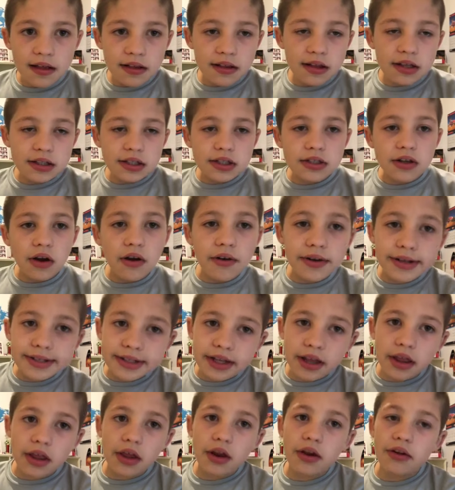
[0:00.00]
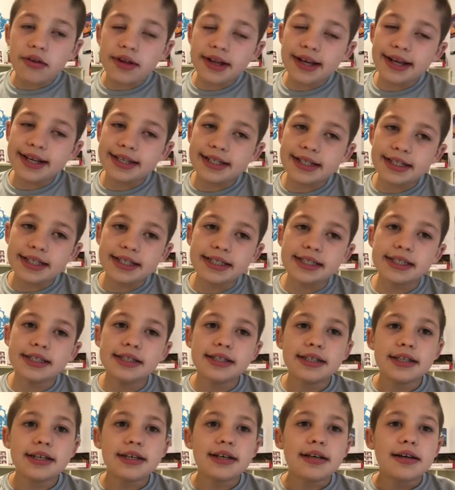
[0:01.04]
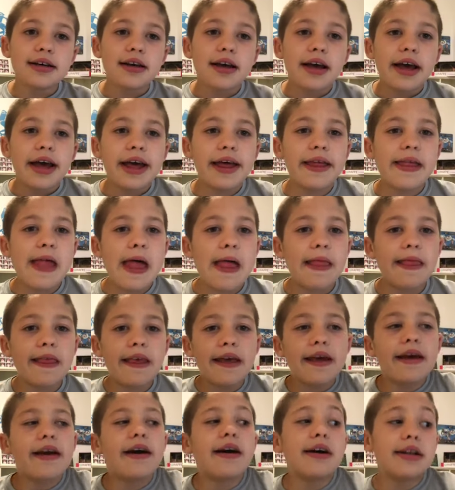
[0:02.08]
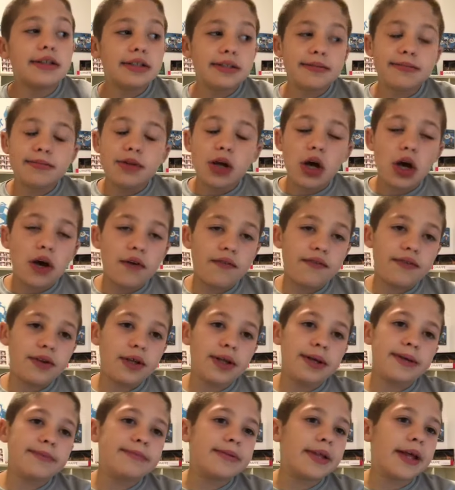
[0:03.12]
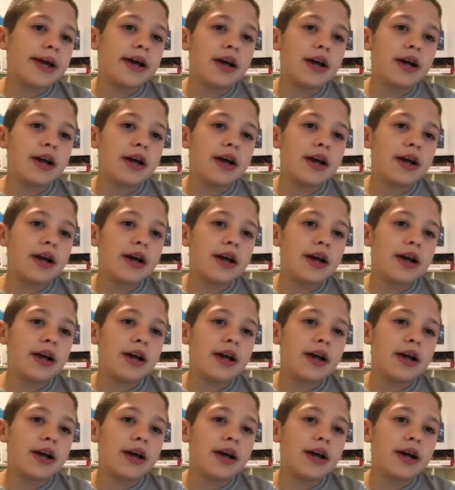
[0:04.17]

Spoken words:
Start is a little easy, and then they got some tough teams they're